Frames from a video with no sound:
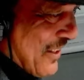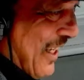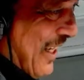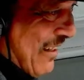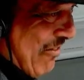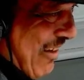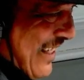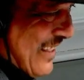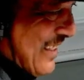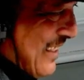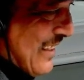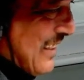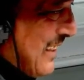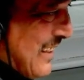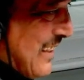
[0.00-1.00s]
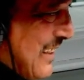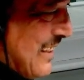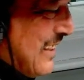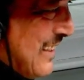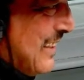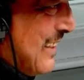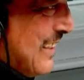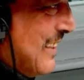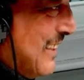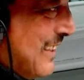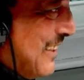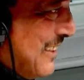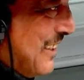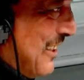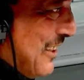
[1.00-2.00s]
like right here, and
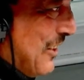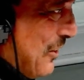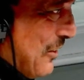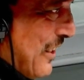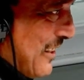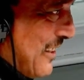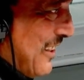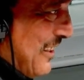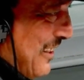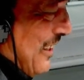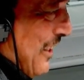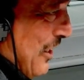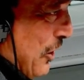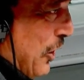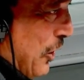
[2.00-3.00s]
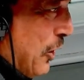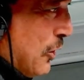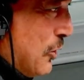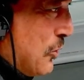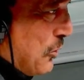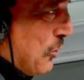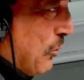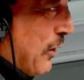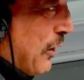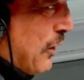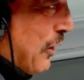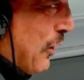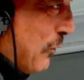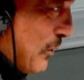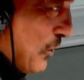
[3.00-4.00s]
you know that urge to want to
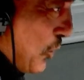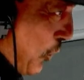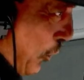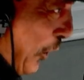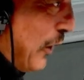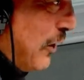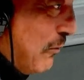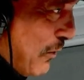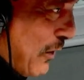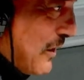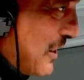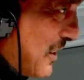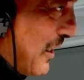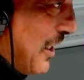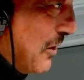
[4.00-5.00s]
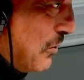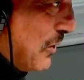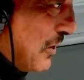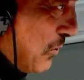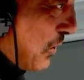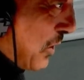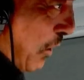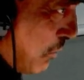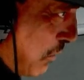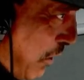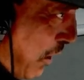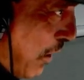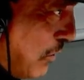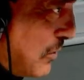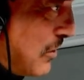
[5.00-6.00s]
go and join him on the stage because I was so
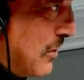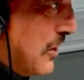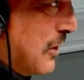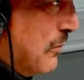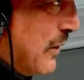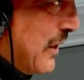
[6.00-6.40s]
close to him, and